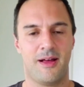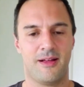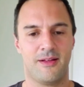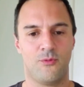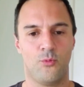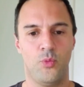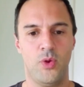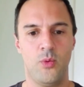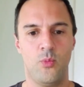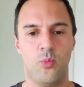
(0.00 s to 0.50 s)

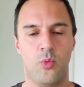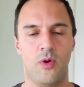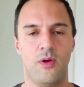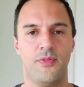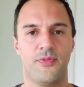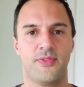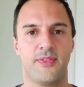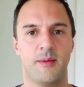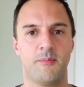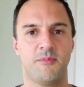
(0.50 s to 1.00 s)
we
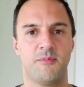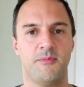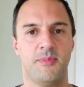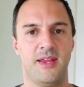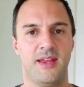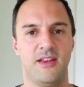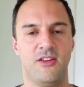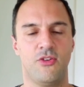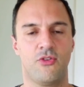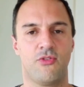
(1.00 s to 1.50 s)
want them to
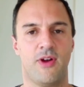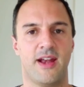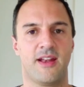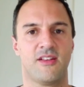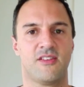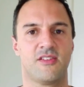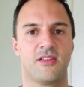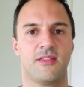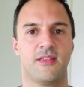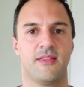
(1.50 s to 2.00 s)
be
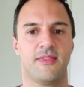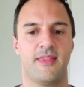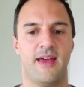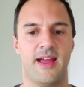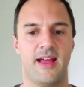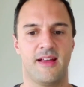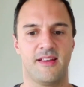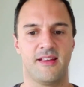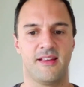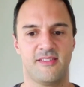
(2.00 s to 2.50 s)
integrated so that
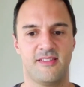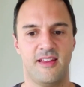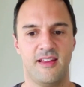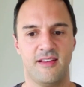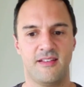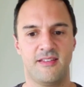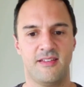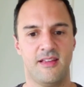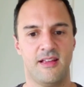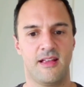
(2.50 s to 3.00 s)
they are
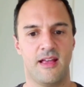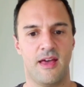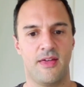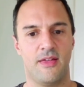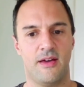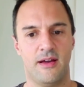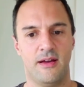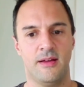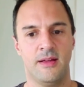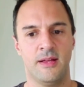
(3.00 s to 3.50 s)
synced
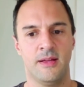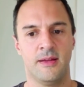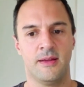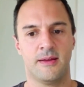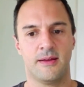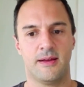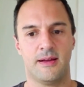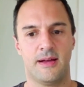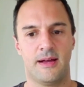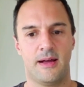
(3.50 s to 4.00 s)
together.
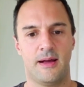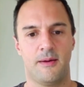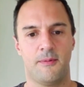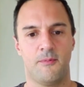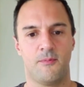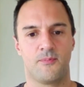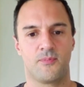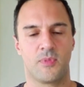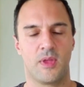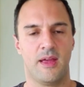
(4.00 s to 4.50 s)

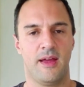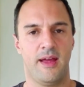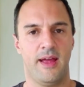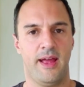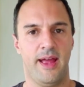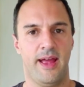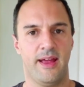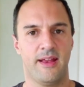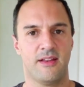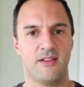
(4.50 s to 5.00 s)

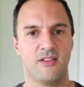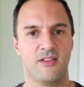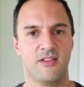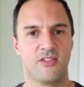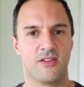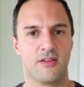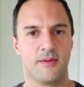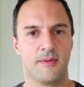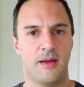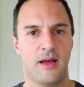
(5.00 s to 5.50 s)

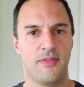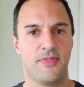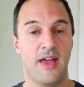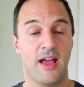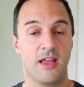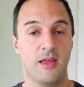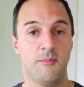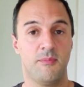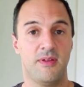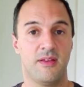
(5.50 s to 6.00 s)
And that
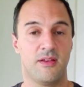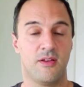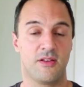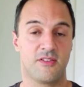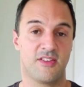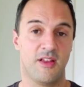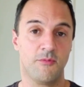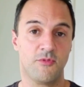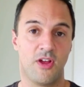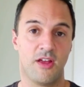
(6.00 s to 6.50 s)
can
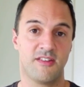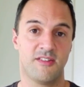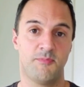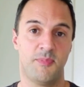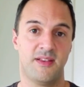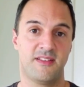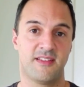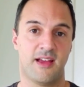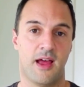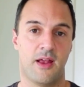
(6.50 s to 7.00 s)
sometimes
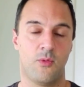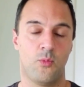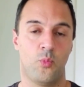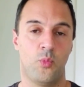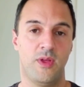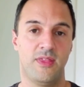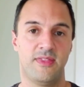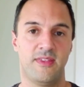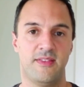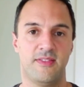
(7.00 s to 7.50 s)
be done
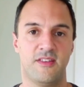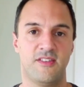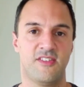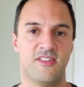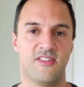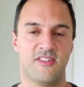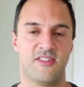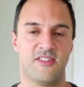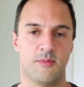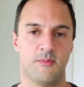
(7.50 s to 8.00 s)
within the
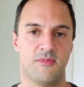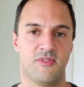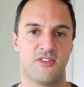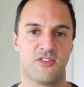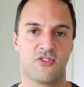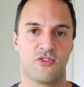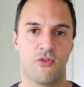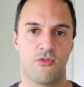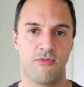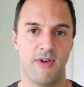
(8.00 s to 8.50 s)
systems
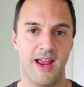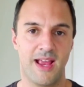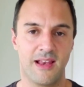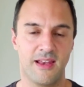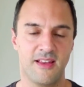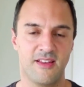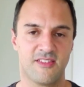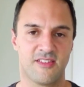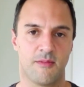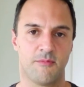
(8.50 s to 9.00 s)

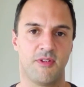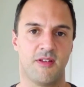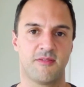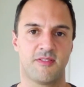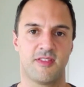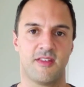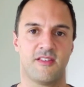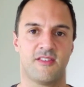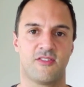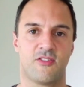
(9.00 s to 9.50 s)
directly. Sometimes
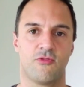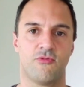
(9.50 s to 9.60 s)
there's